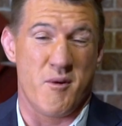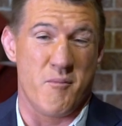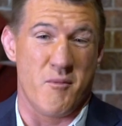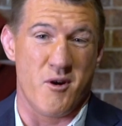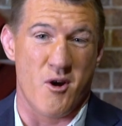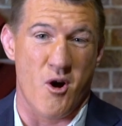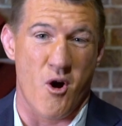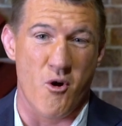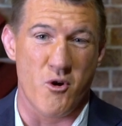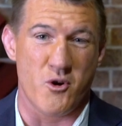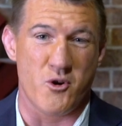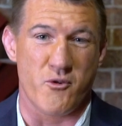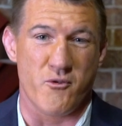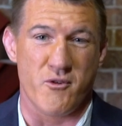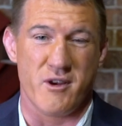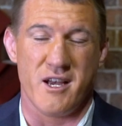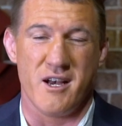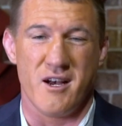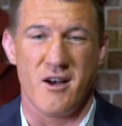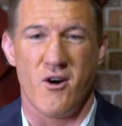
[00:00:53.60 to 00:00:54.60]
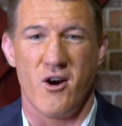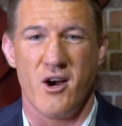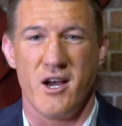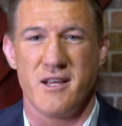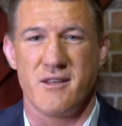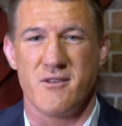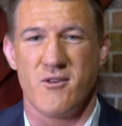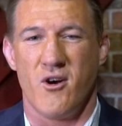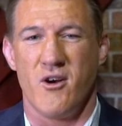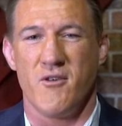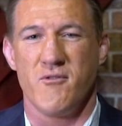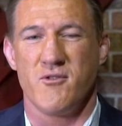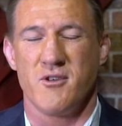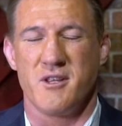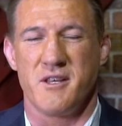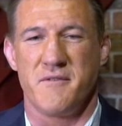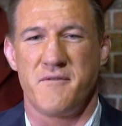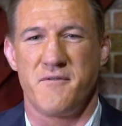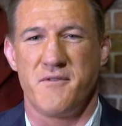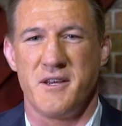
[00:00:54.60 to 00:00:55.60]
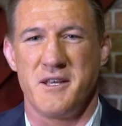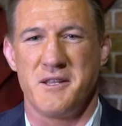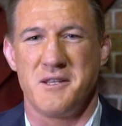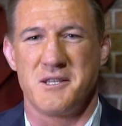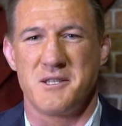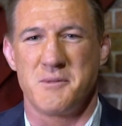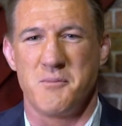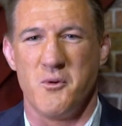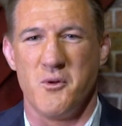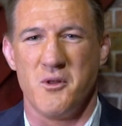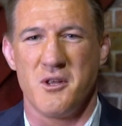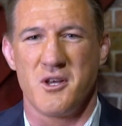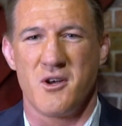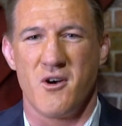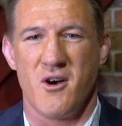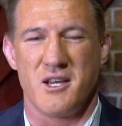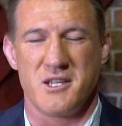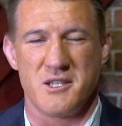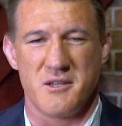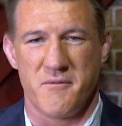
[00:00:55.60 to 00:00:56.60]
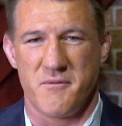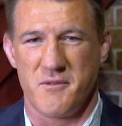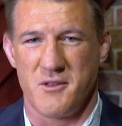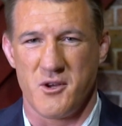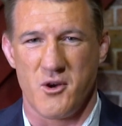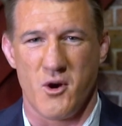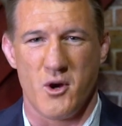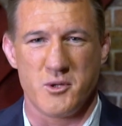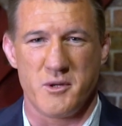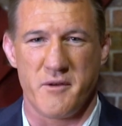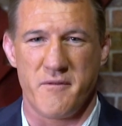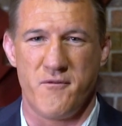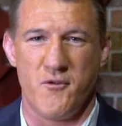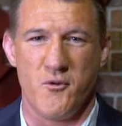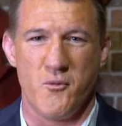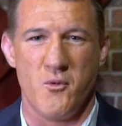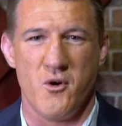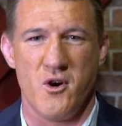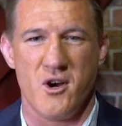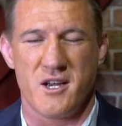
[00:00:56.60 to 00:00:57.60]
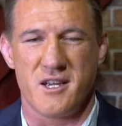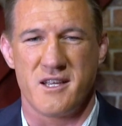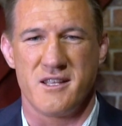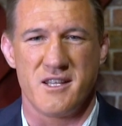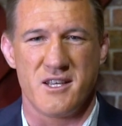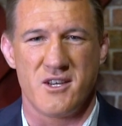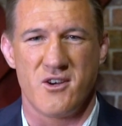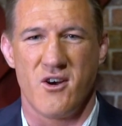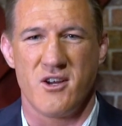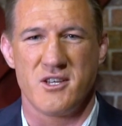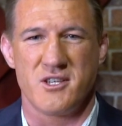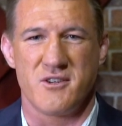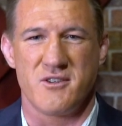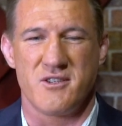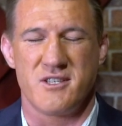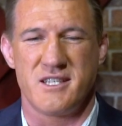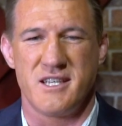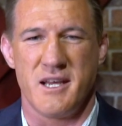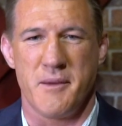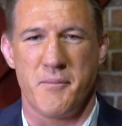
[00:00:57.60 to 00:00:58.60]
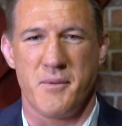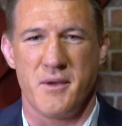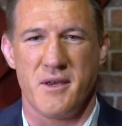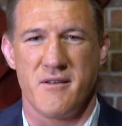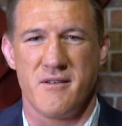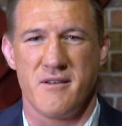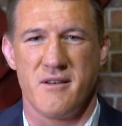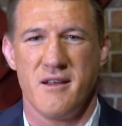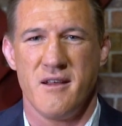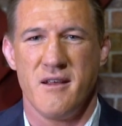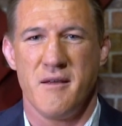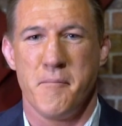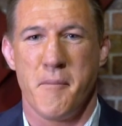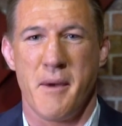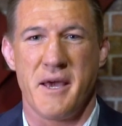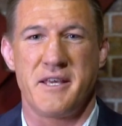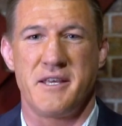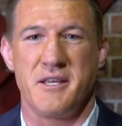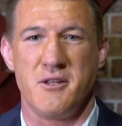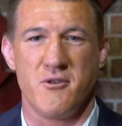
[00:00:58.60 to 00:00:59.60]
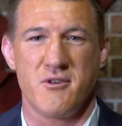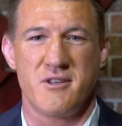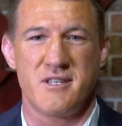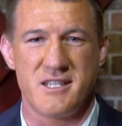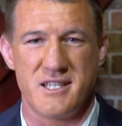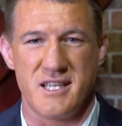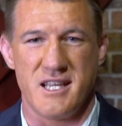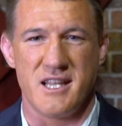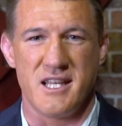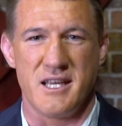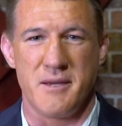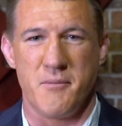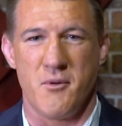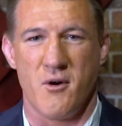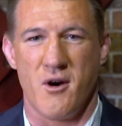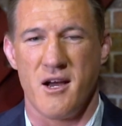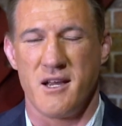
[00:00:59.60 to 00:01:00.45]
Throughout my whole career, I really feared the smaller guys, the guys with footwork and the guys who could step you and make you look silly